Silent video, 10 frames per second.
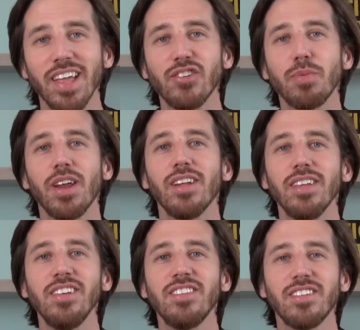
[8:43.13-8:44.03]
Last but not
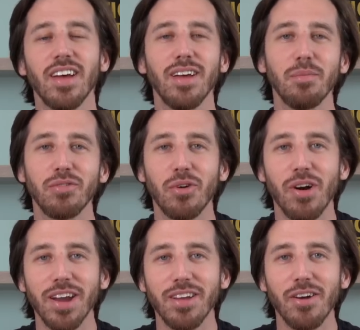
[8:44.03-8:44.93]
least, uh,
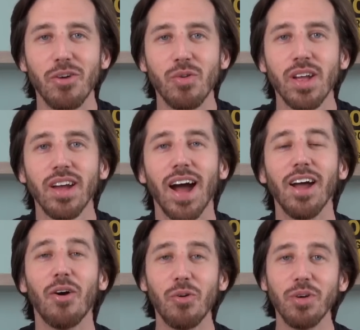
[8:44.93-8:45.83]
before I go,
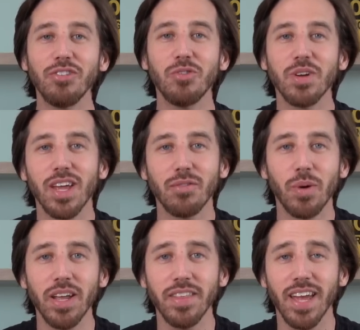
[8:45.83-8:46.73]
I always do a
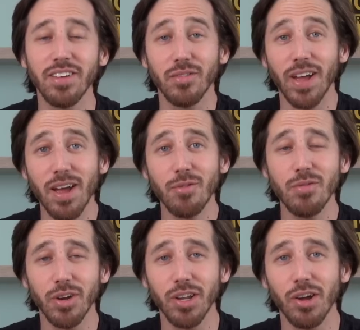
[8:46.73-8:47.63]
giveaway at the end of
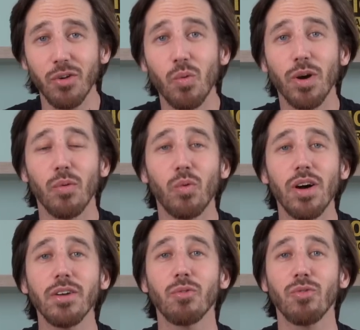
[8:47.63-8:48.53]
every video where
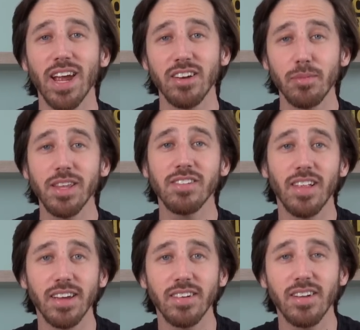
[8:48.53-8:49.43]
one randomly
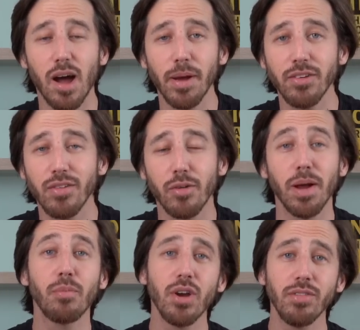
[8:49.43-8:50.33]
selected commenter from
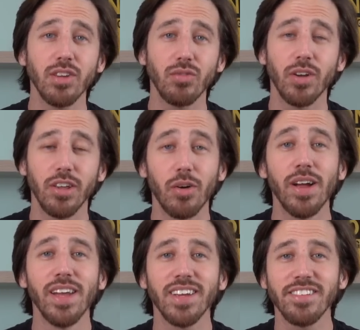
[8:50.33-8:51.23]
my previous video
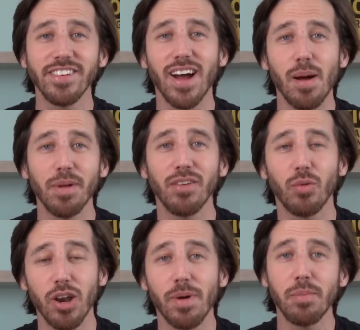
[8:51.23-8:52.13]
gets a copy of
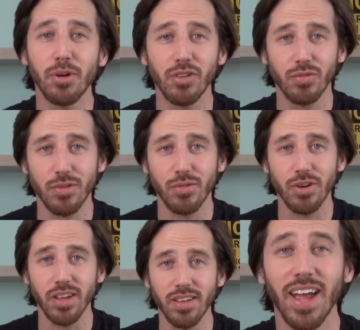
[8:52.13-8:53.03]
one of my books for
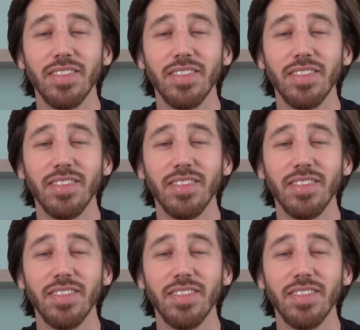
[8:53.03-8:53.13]
free.